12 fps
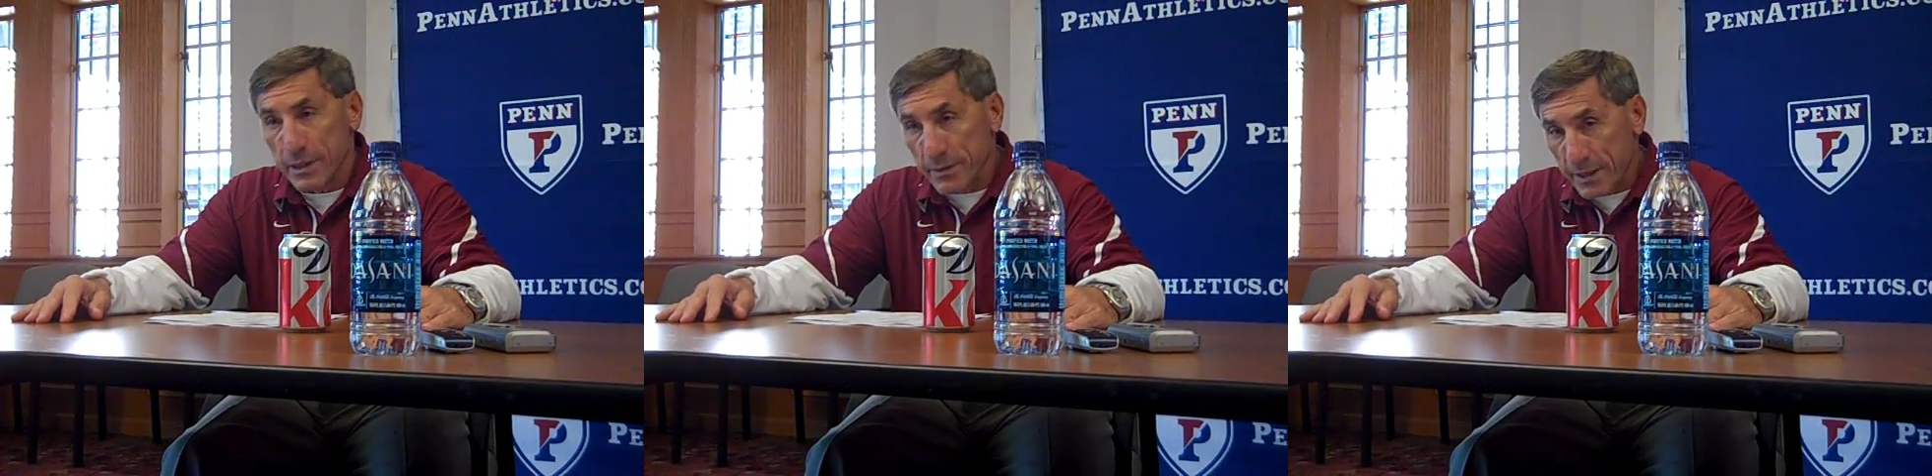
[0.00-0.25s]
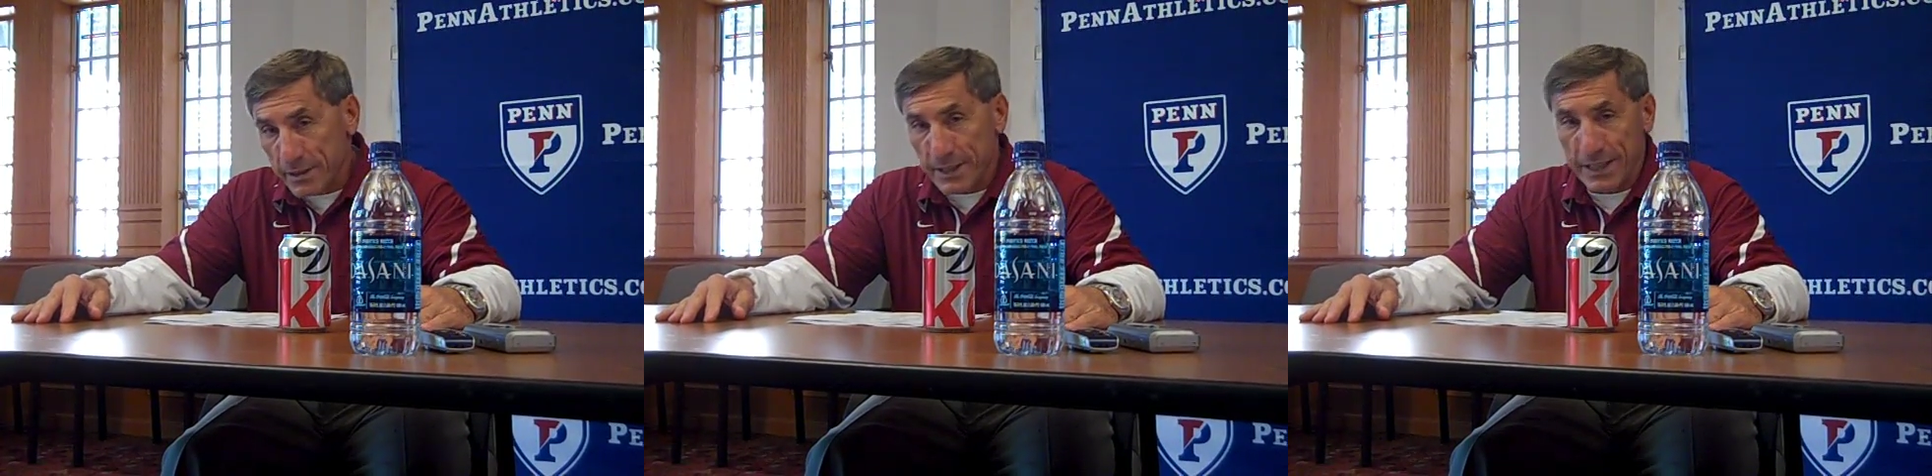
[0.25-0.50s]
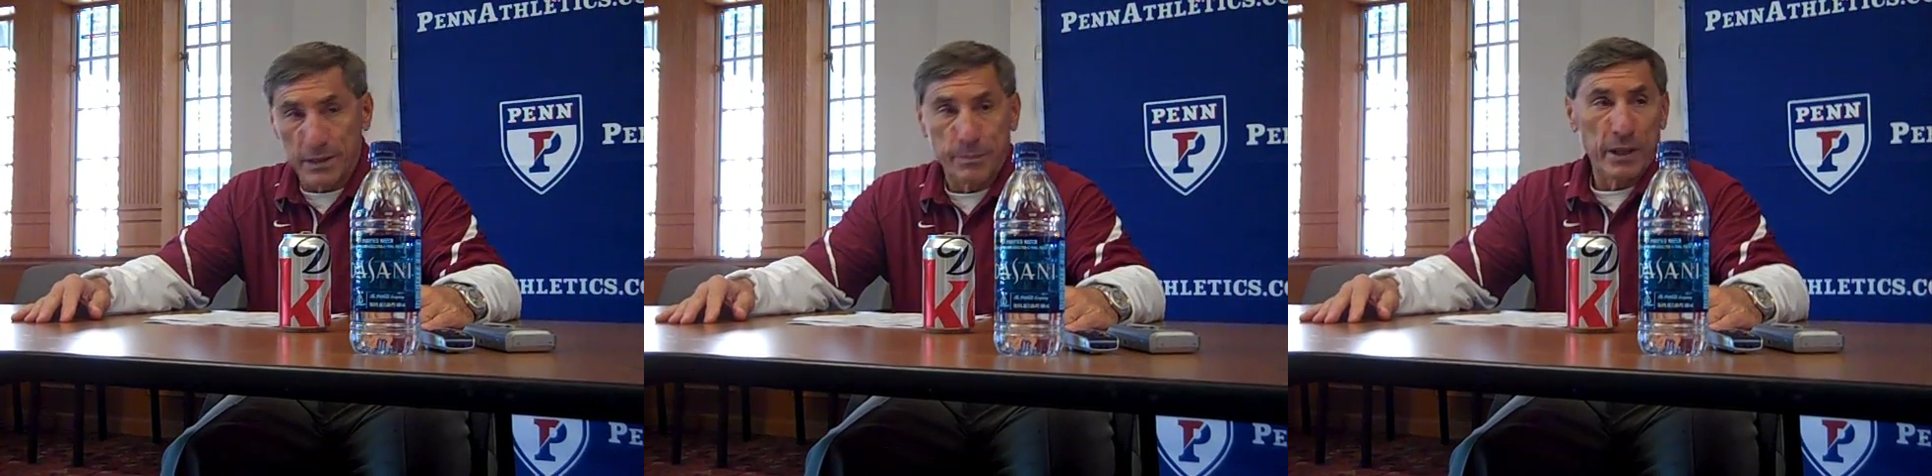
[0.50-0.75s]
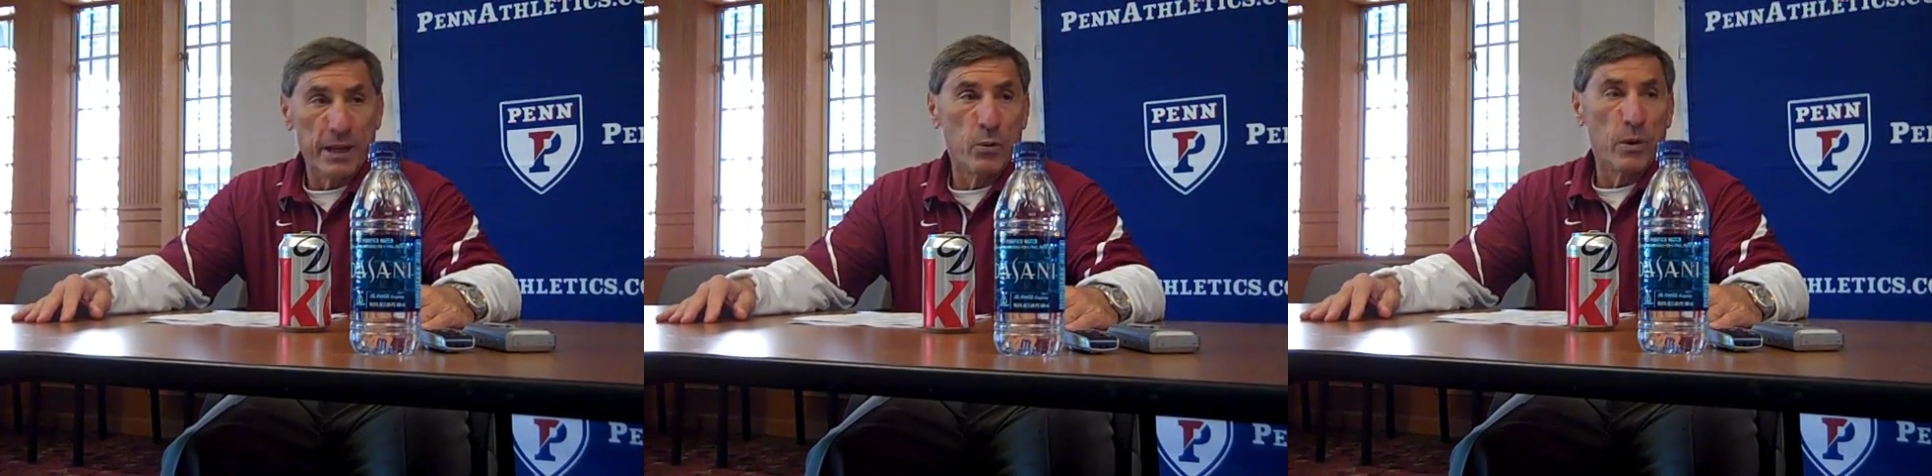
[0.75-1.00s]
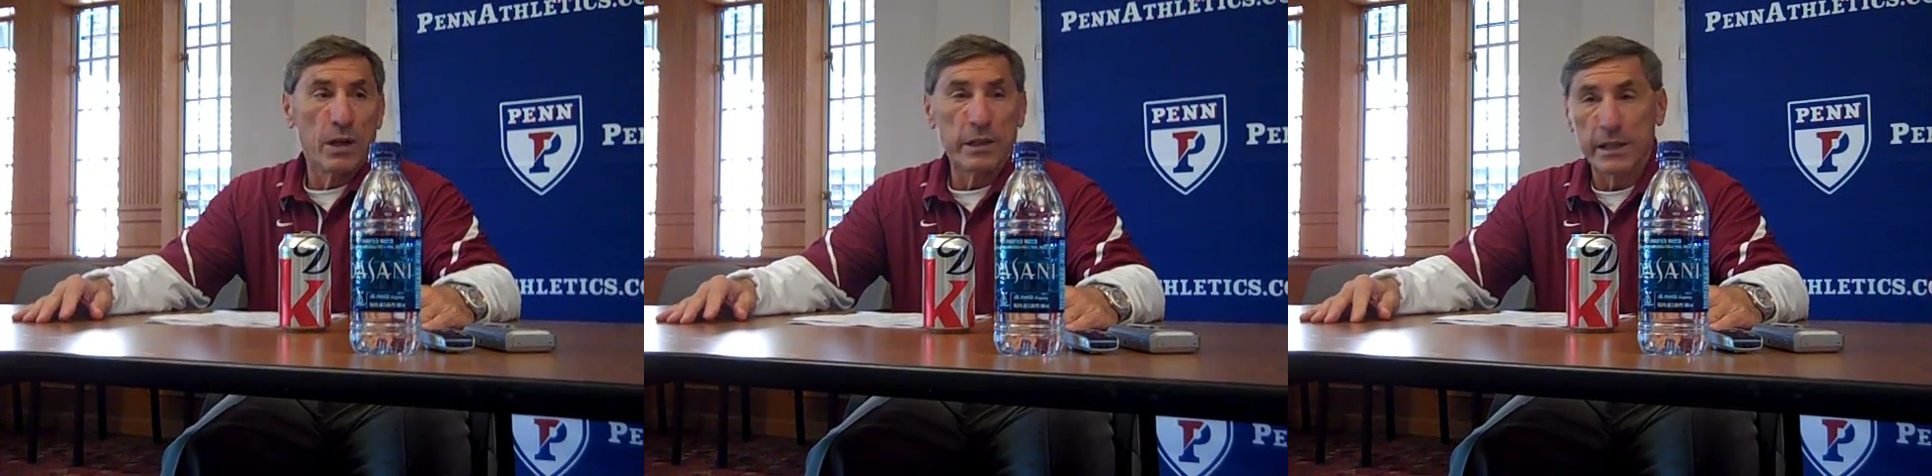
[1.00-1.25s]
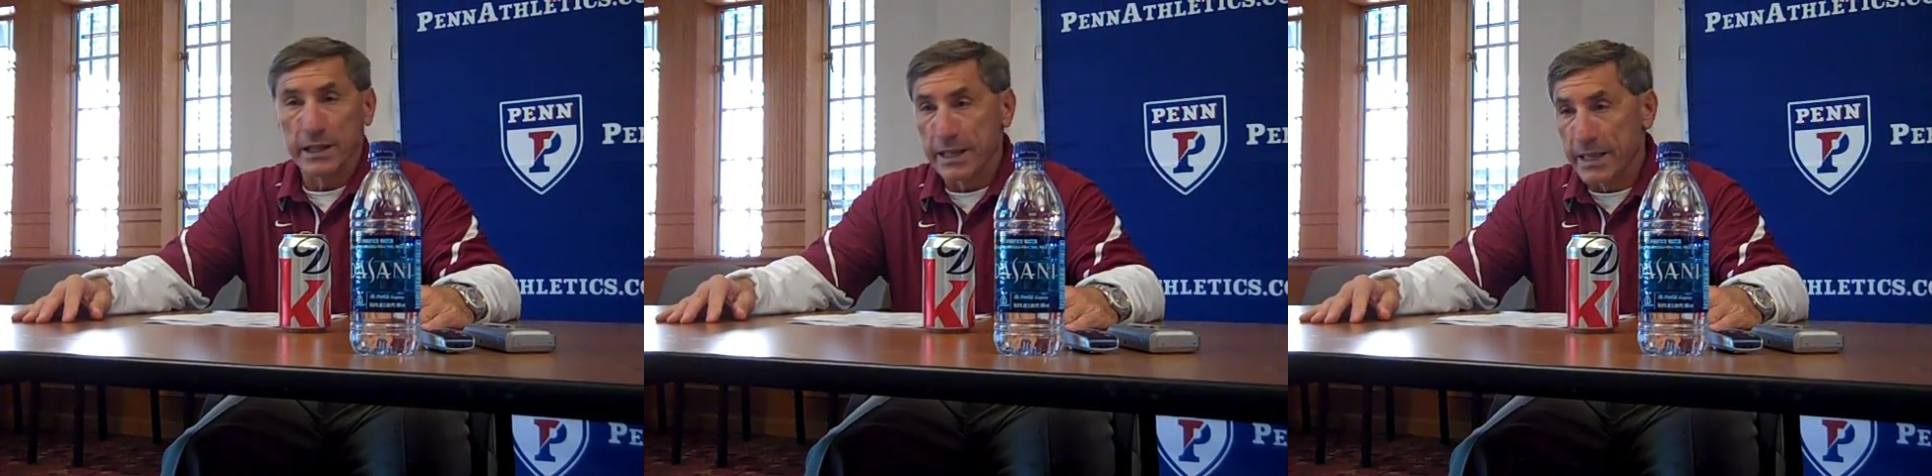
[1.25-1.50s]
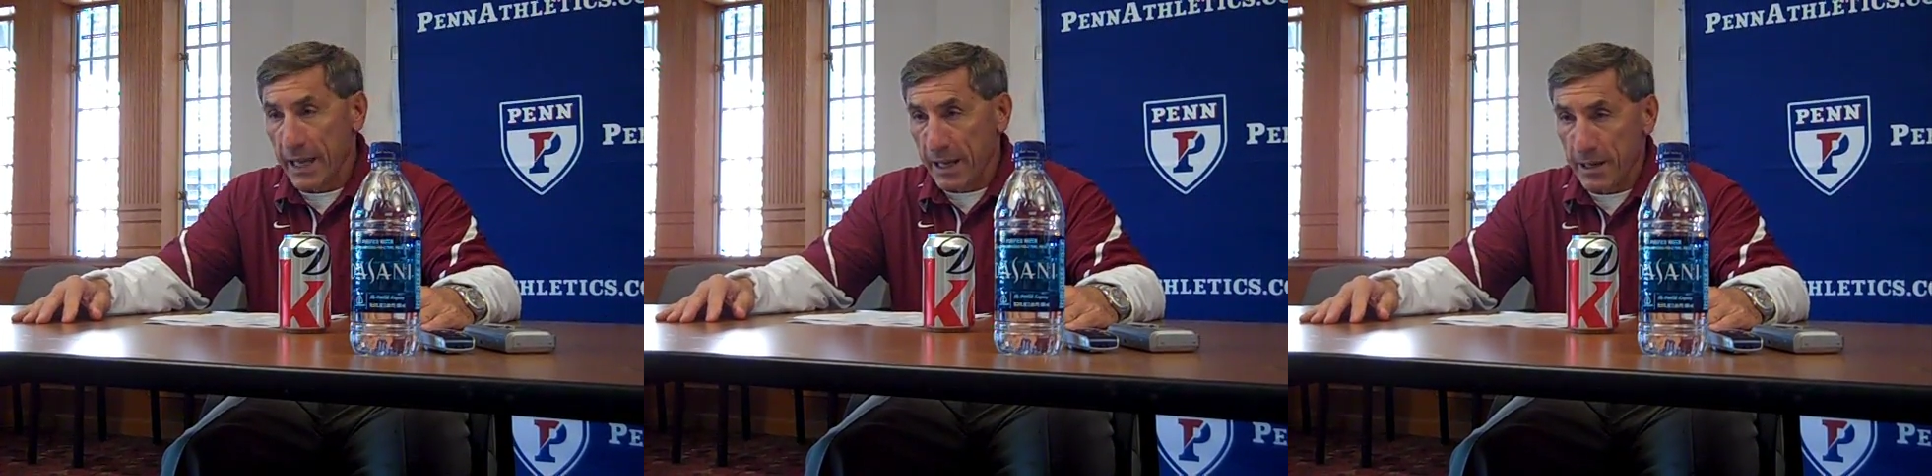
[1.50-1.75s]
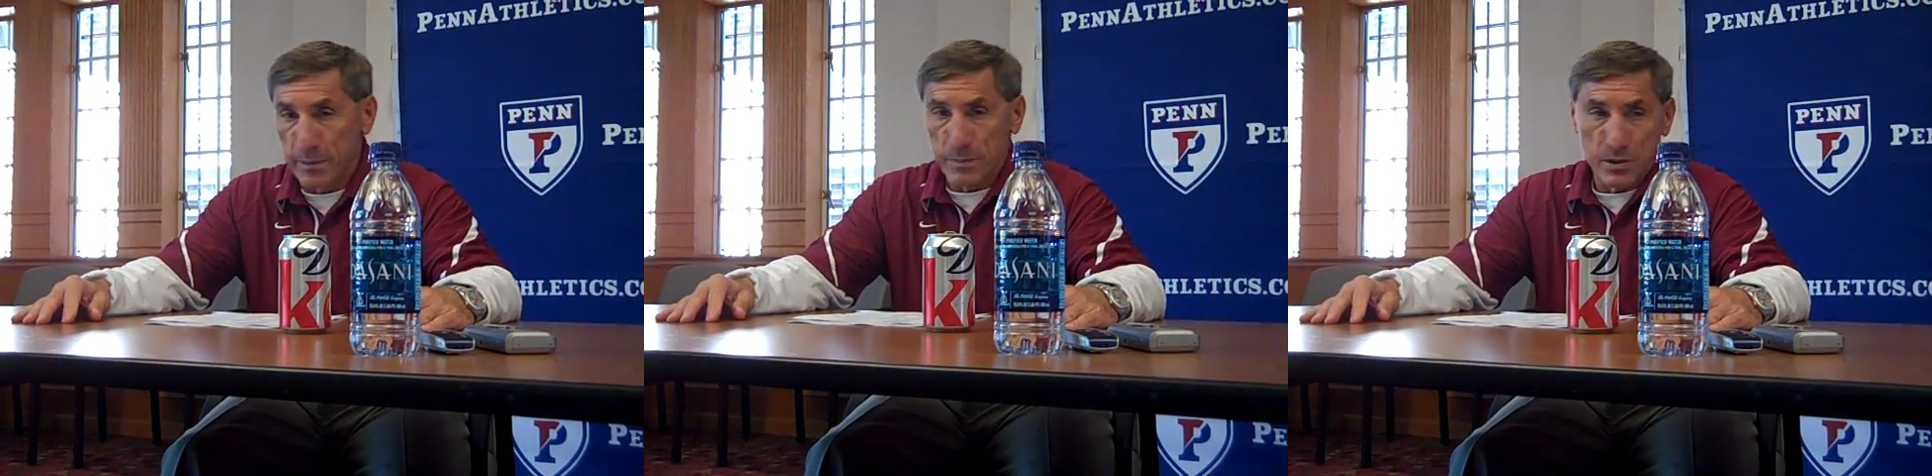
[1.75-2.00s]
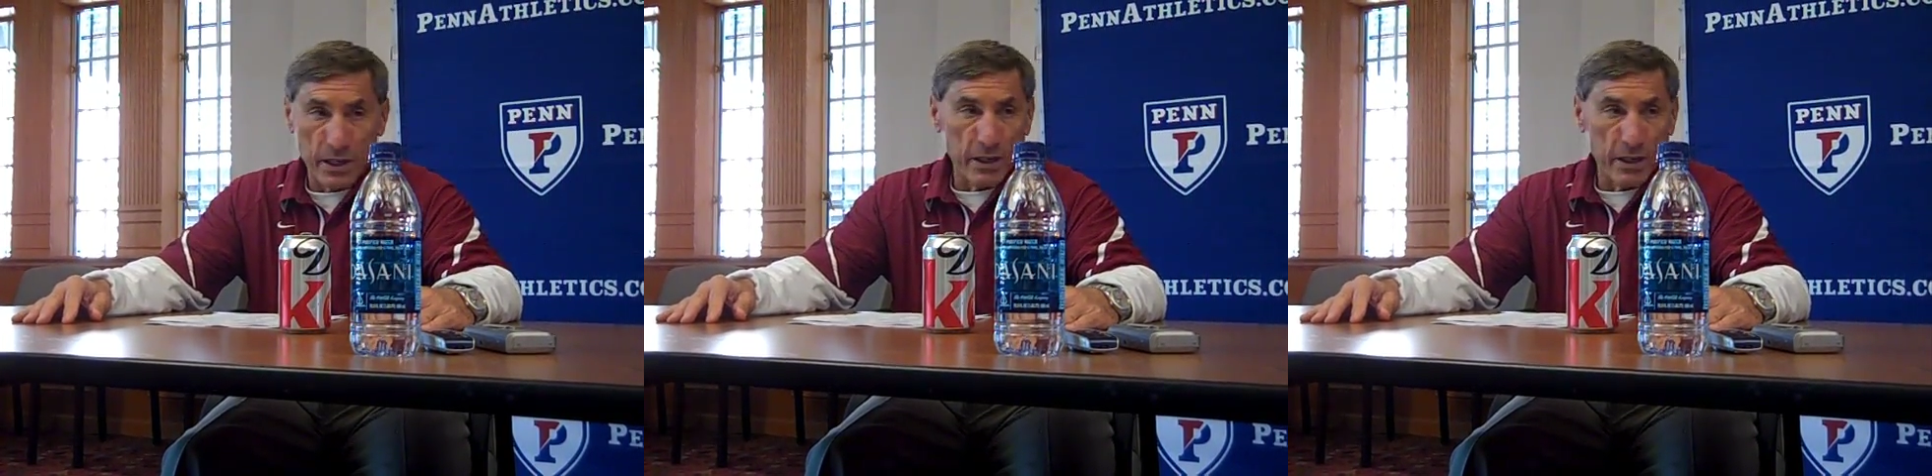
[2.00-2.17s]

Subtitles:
they tend to play well in league games,